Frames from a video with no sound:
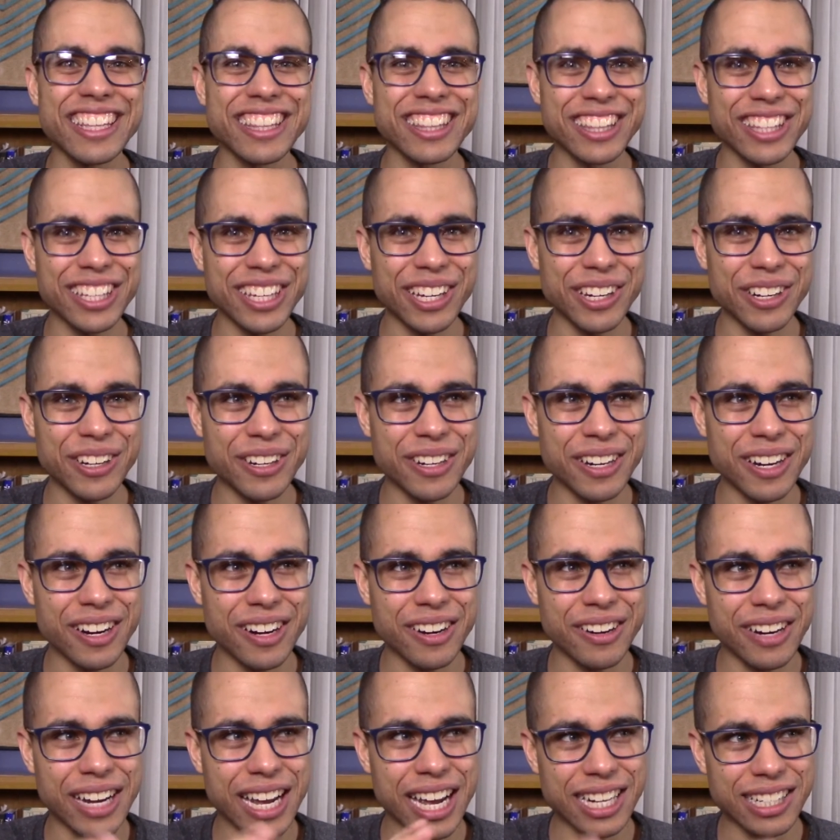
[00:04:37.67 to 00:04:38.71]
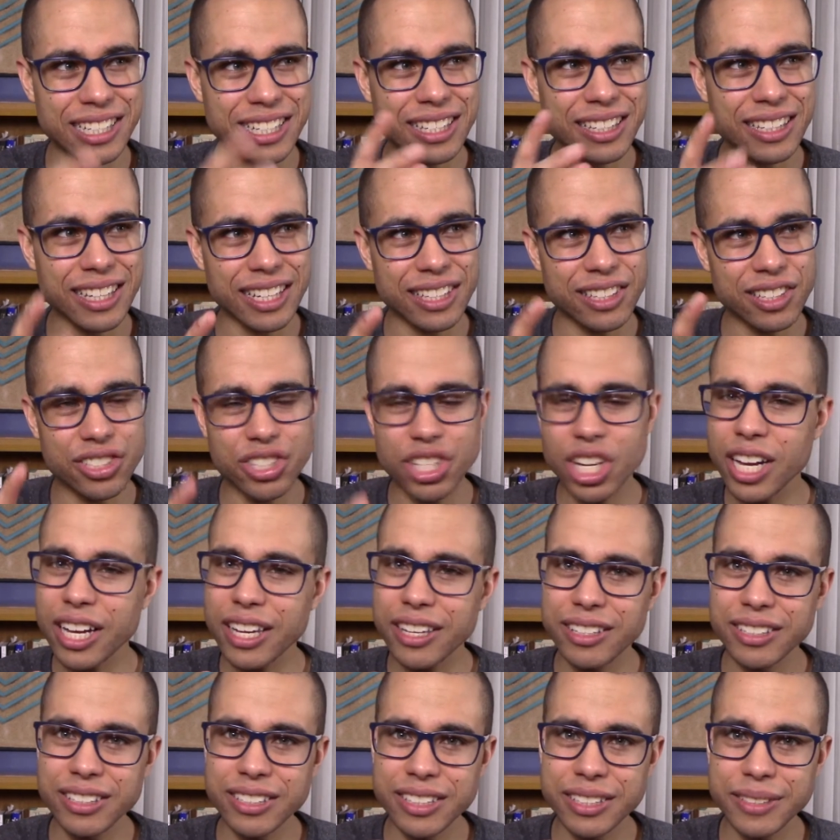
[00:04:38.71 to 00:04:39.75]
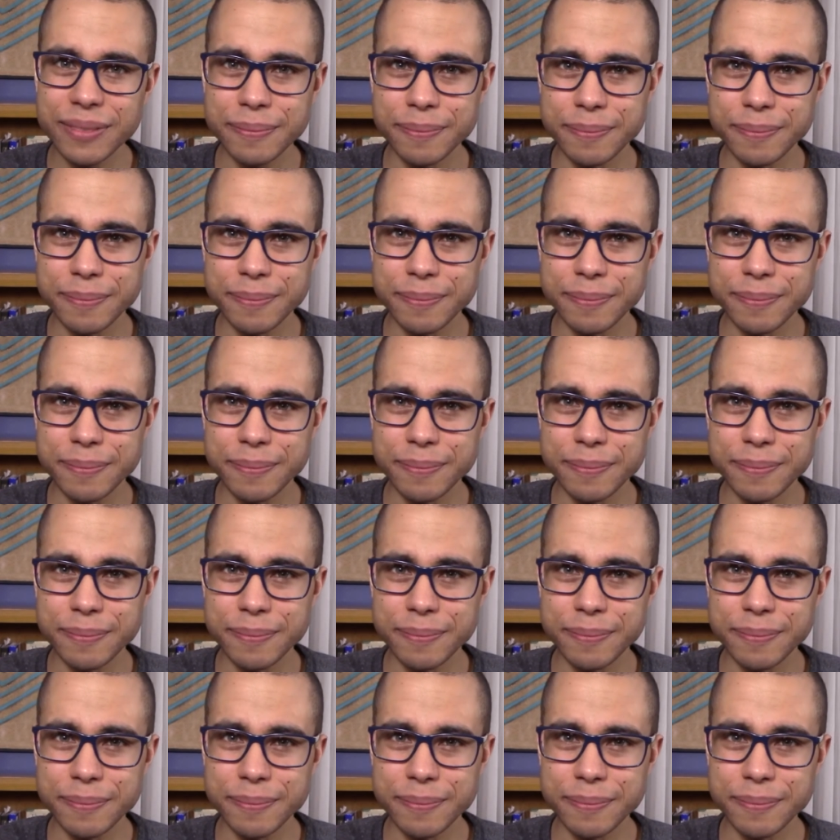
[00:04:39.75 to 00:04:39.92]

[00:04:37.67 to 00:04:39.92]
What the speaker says: They are acting like the child.